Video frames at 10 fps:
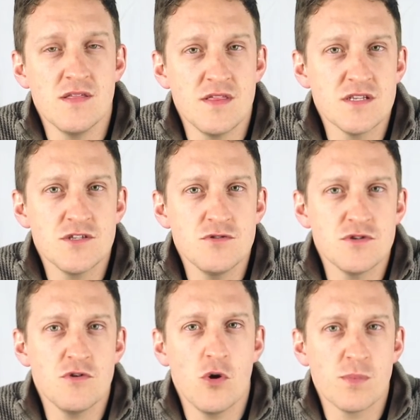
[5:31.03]
this
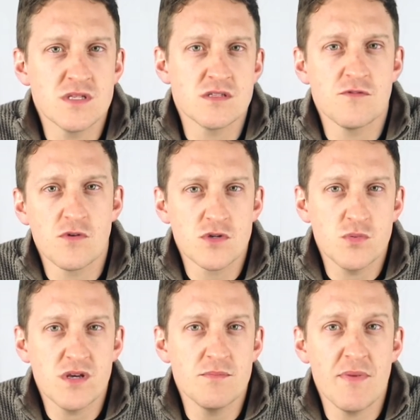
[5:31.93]
usually opens the first
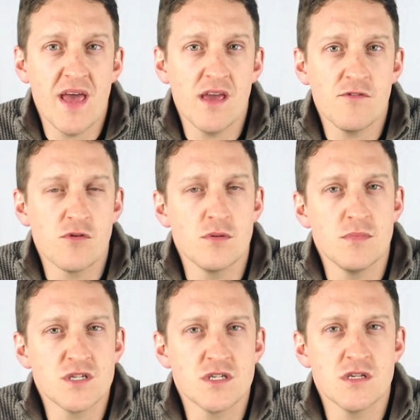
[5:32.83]
week of May for
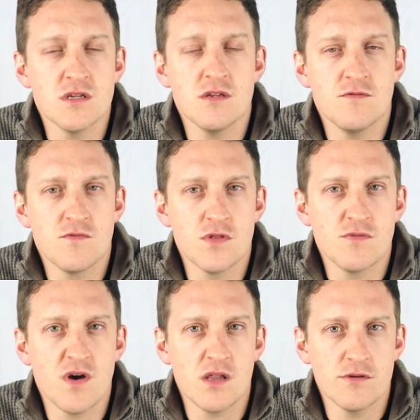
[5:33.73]
admission for the
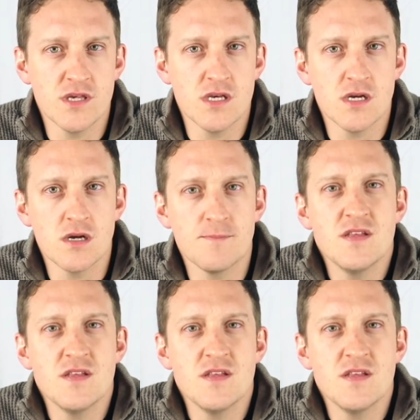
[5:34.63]
following year.